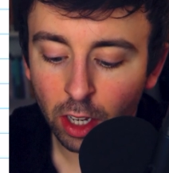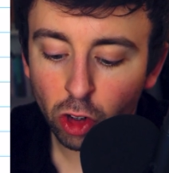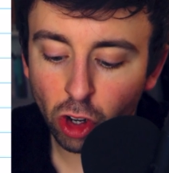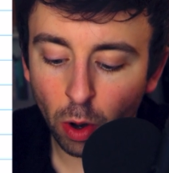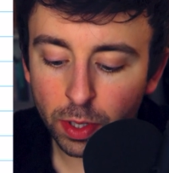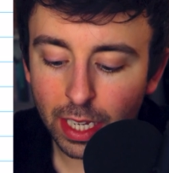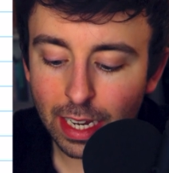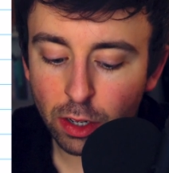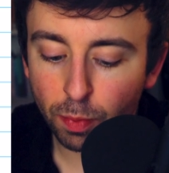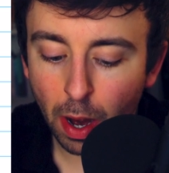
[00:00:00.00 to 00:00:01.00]
Show that
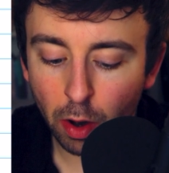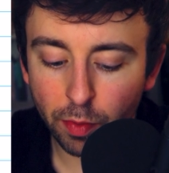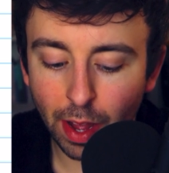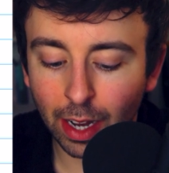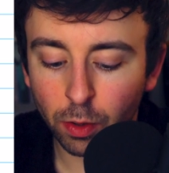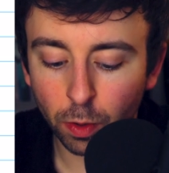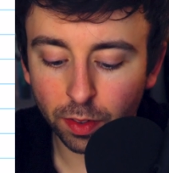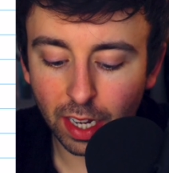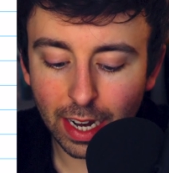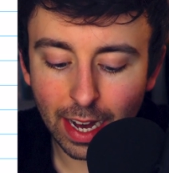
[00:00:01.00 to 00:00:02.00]
each pair of
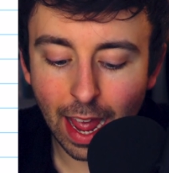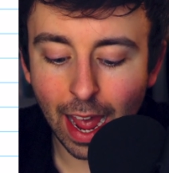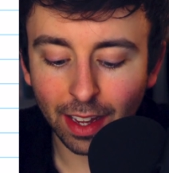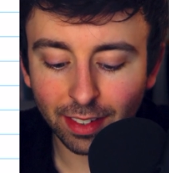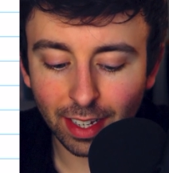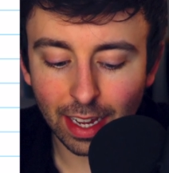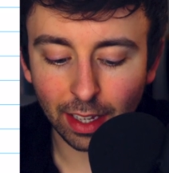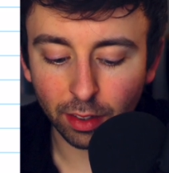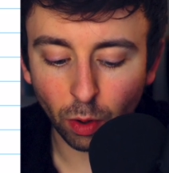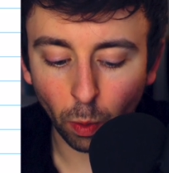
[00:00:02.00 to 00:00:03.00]
vectors in S
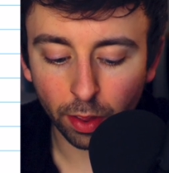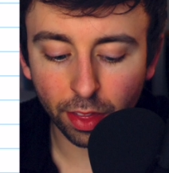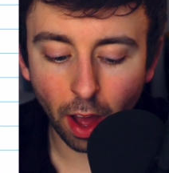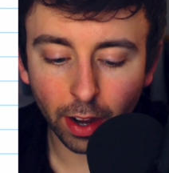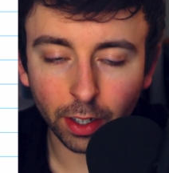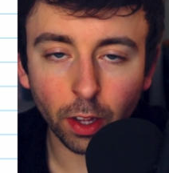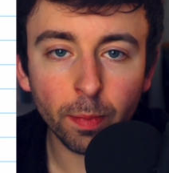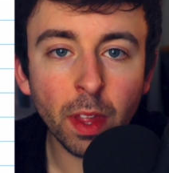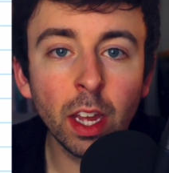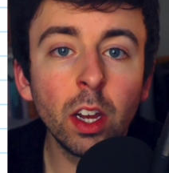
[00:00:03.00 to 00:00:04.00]
is
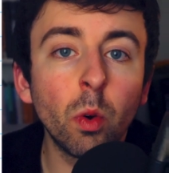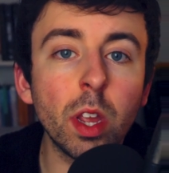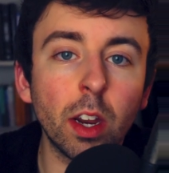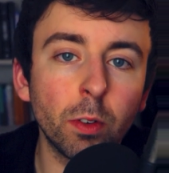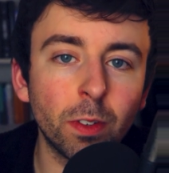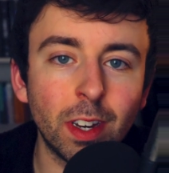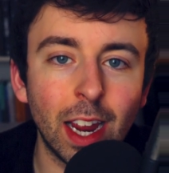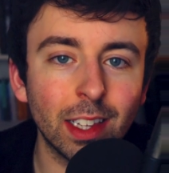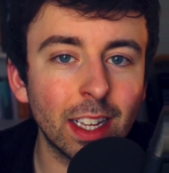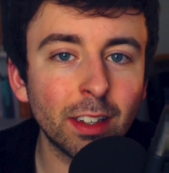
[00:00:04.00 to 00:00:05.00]
orthogonal. We
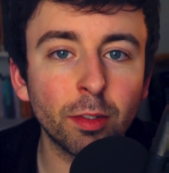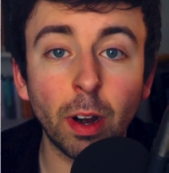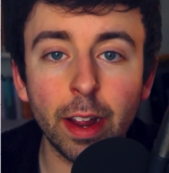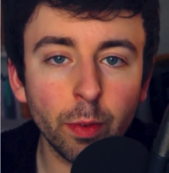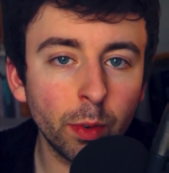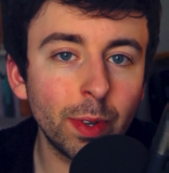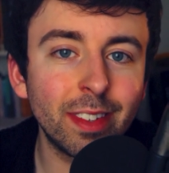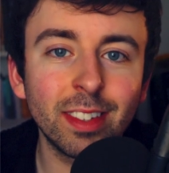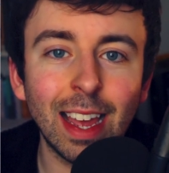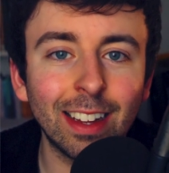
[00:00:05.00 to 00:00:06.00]
understand this, right? When we
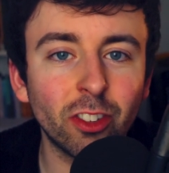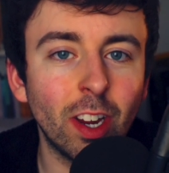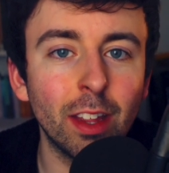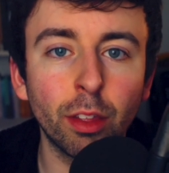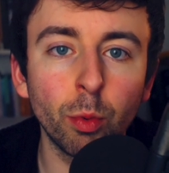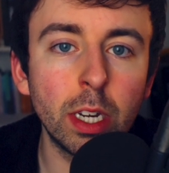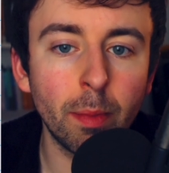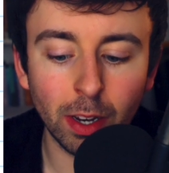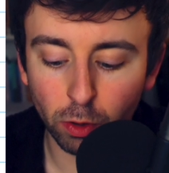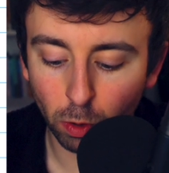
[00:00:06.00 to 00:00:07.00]
sketch a
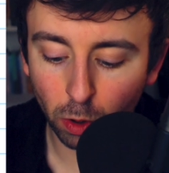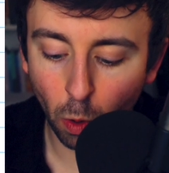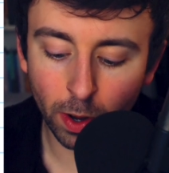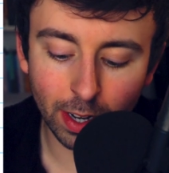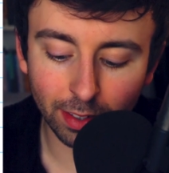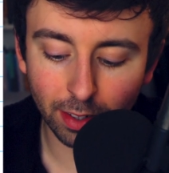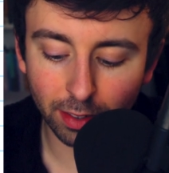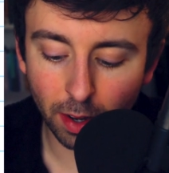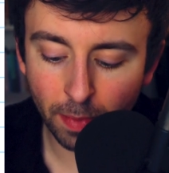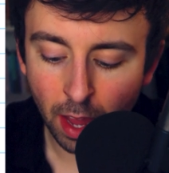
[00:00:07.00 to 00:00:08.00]
three-dimensional coordinate
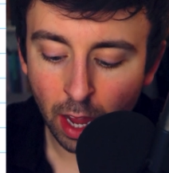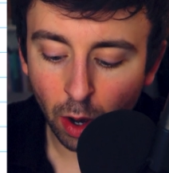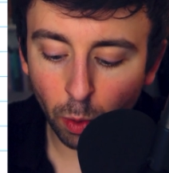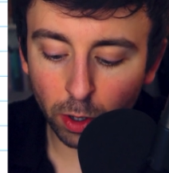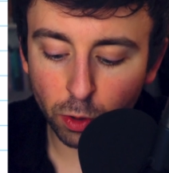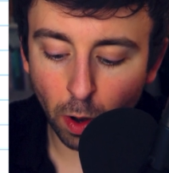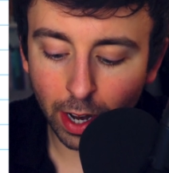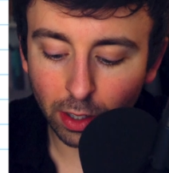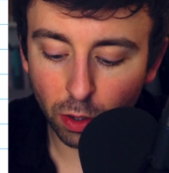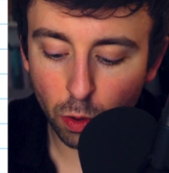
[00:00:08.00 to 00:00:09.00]
system, we're
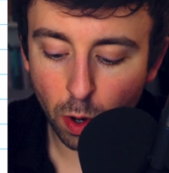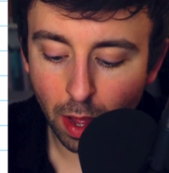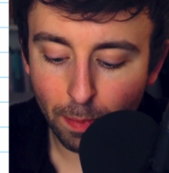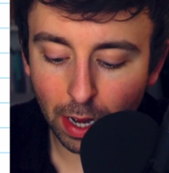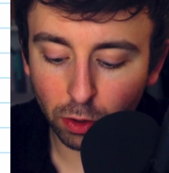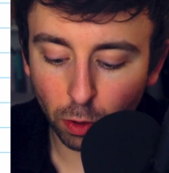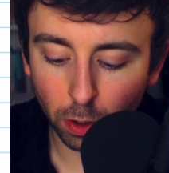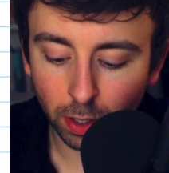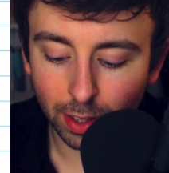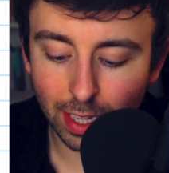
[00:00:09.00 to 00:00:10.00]
trying to
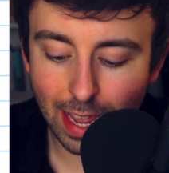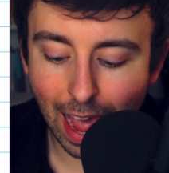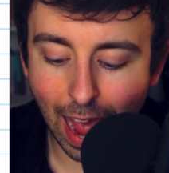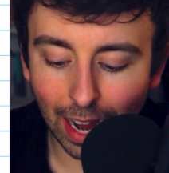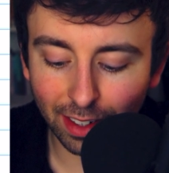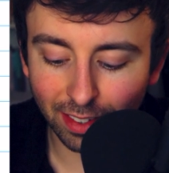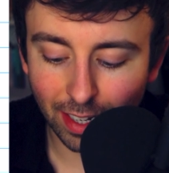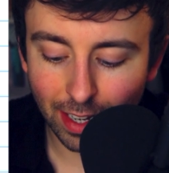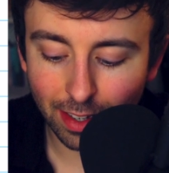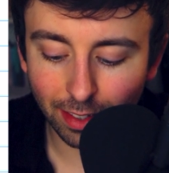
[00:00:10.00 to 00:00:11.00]
picture the
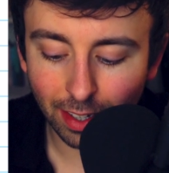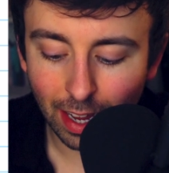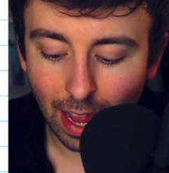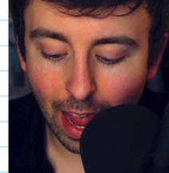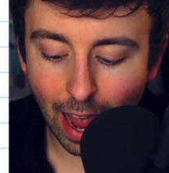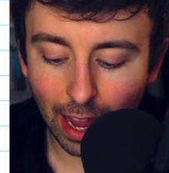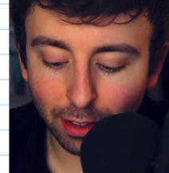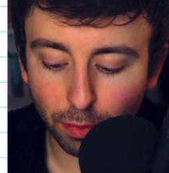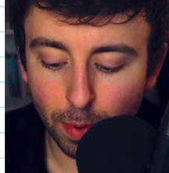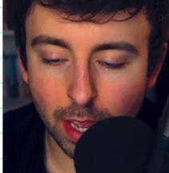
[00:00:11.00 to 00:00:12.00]
axes
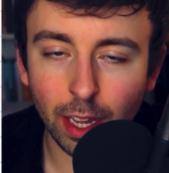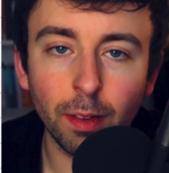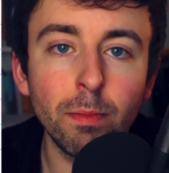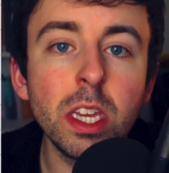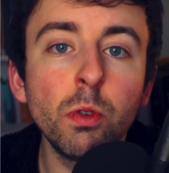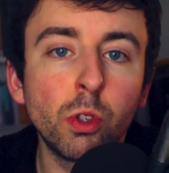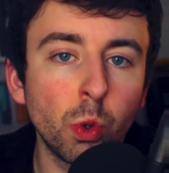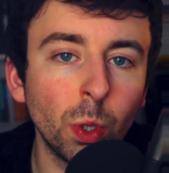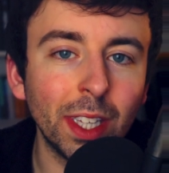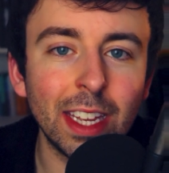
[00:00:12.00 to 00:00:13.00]
as being
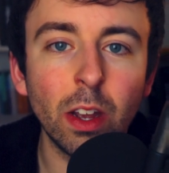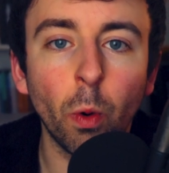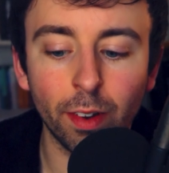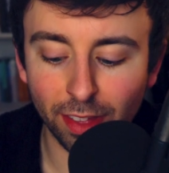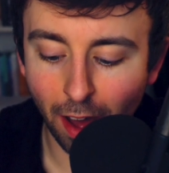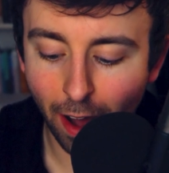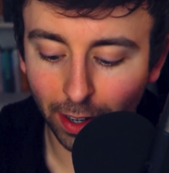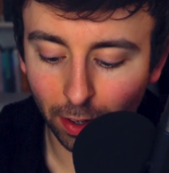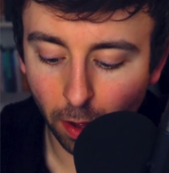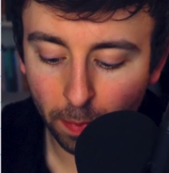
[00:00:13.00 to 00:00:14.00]
mutually
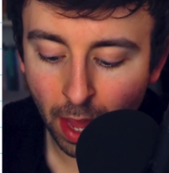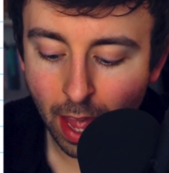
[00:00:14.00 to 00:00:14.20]
orthogonal.